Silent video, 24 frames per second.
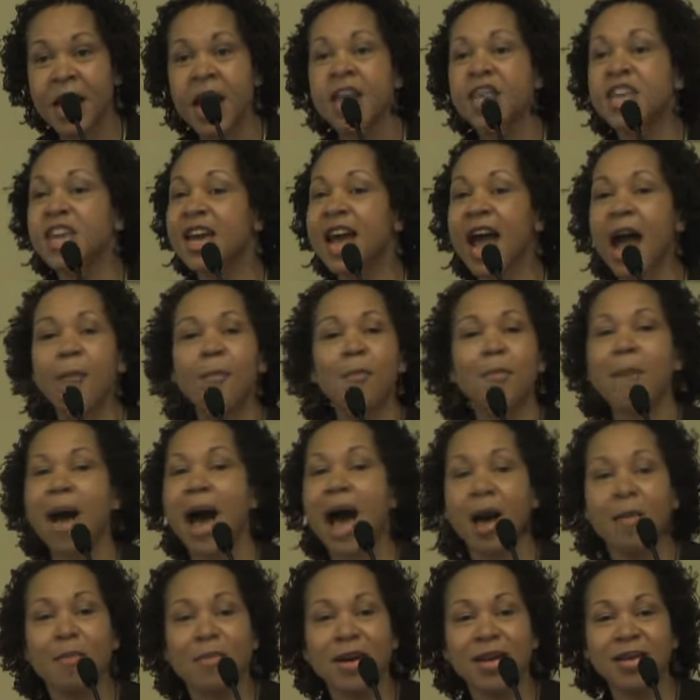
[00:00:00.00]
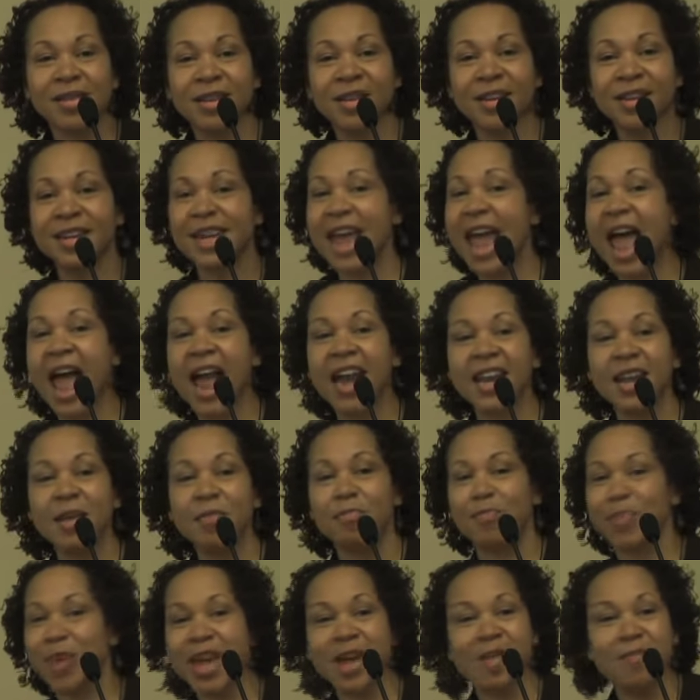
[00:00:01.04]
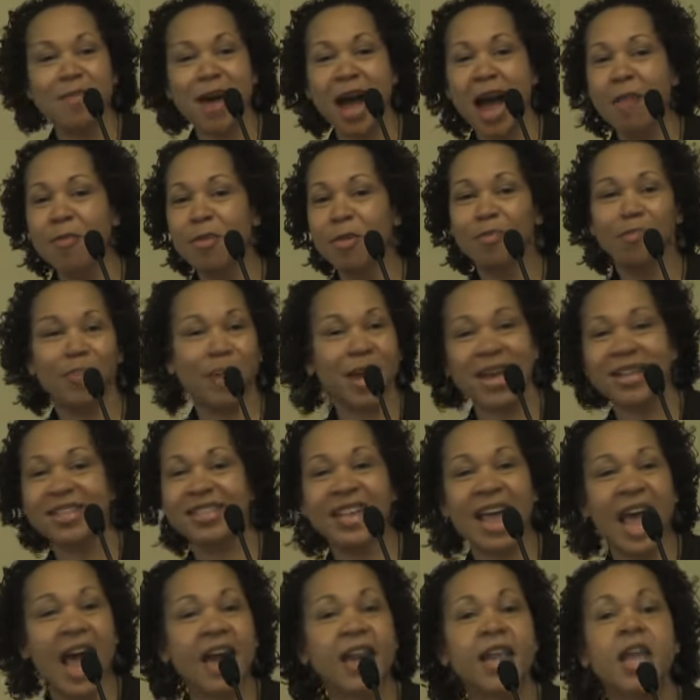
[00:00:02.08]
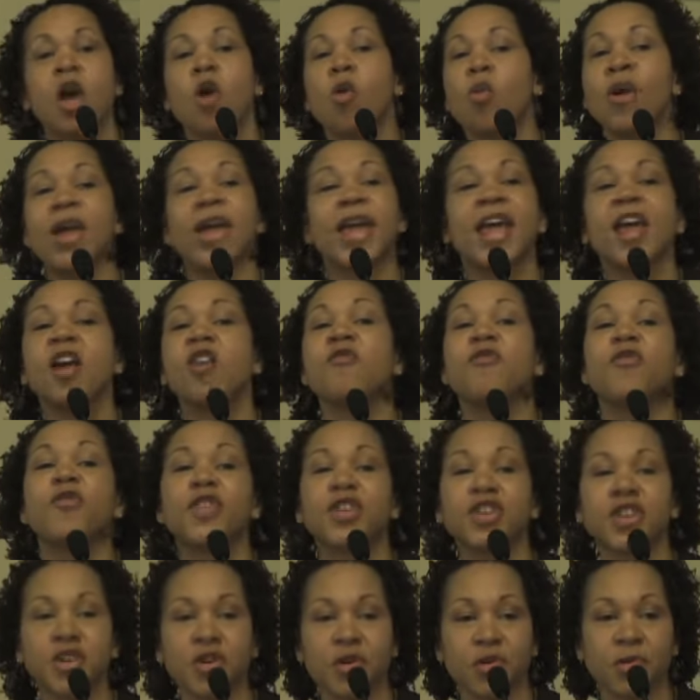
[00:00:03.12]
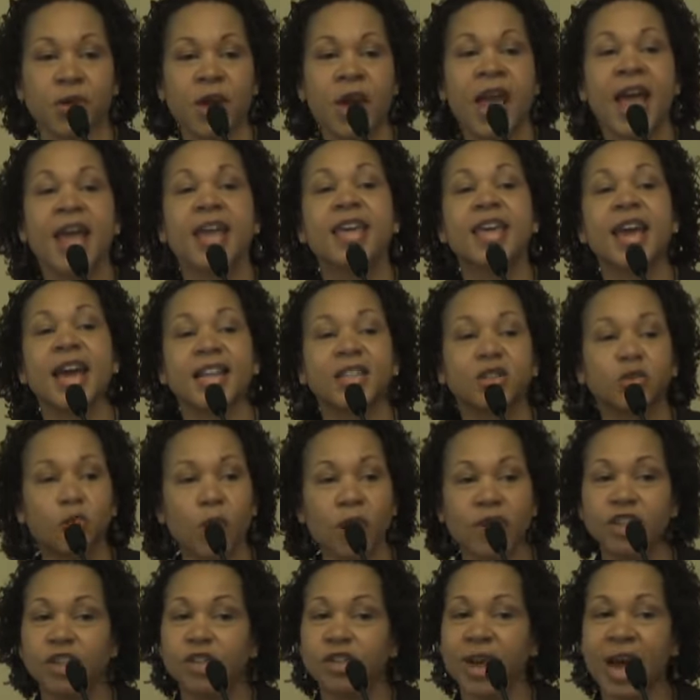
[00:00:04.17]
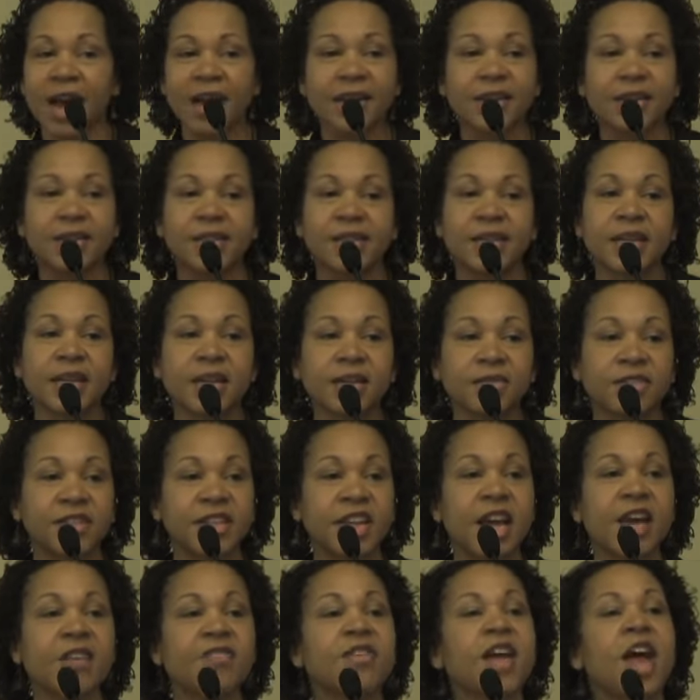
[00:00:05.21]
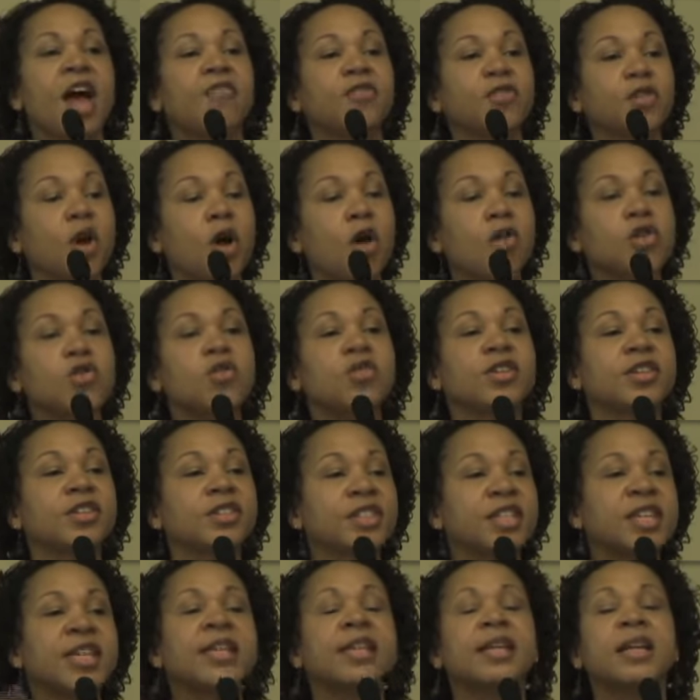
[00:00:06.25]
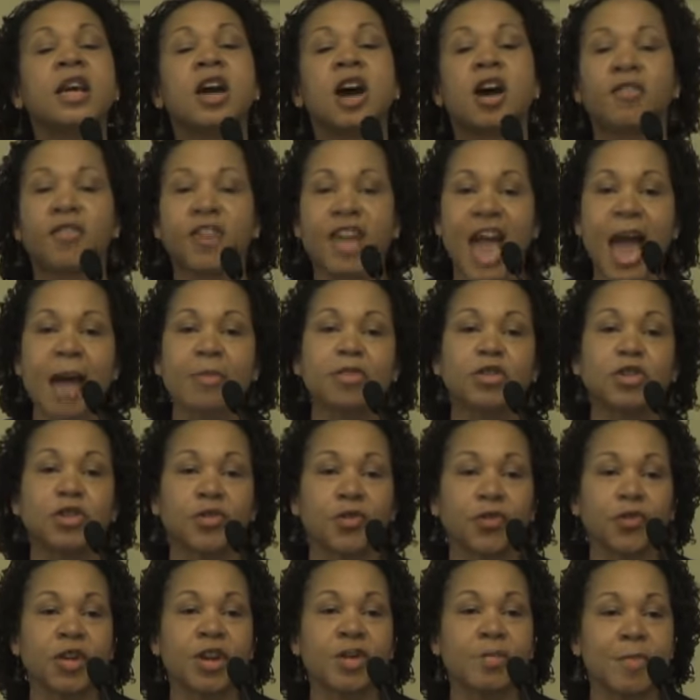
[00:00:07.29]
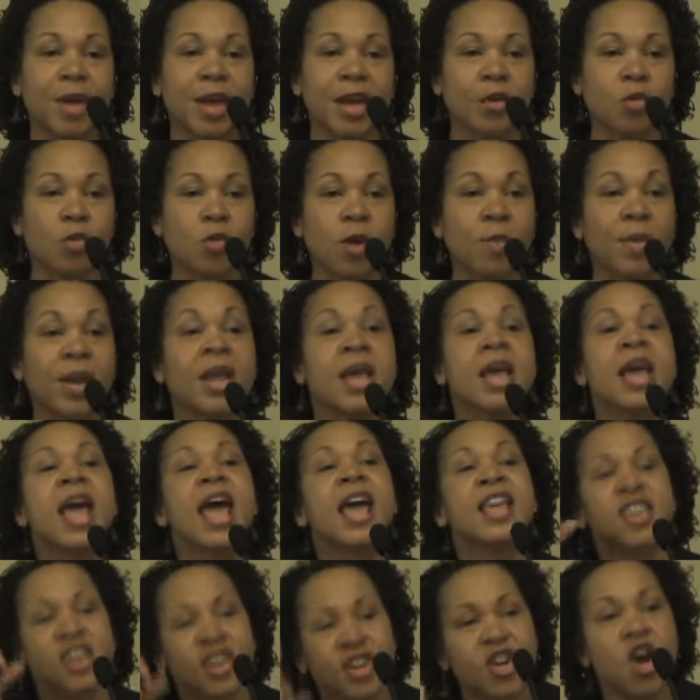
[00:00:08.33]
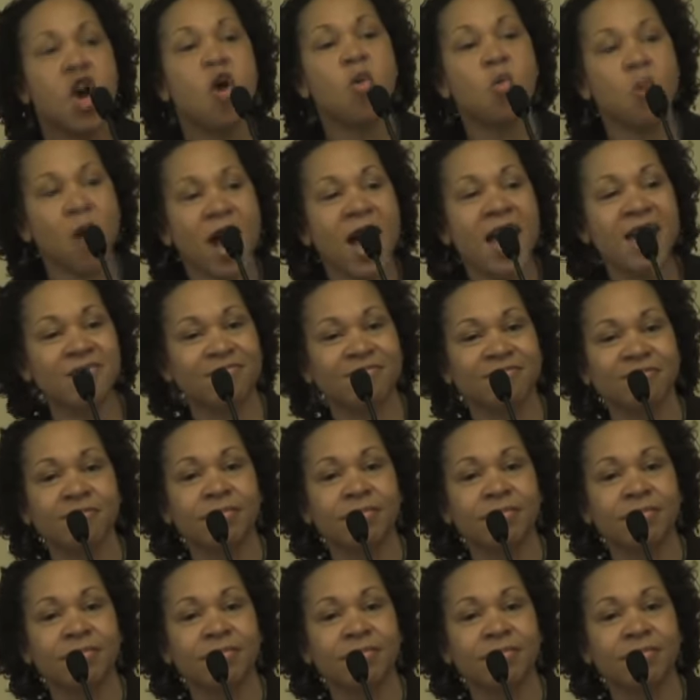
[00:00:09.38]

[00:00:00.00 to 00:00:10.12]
You got mama, daddy, big mama, big daddy. We here for you. And guess what? You're not a descendant of slaves after all. You're a descendant of captured free men and women. And you know what?